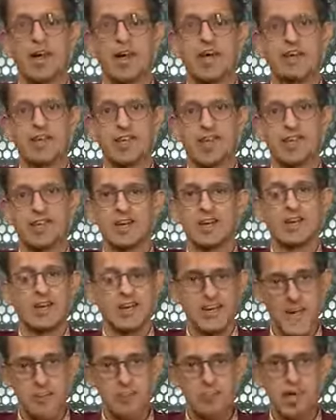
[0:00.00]
and then
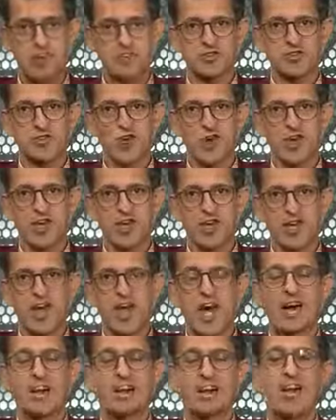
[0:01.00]
came back strongly
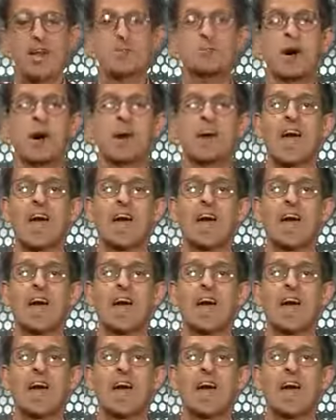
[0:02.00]
and came back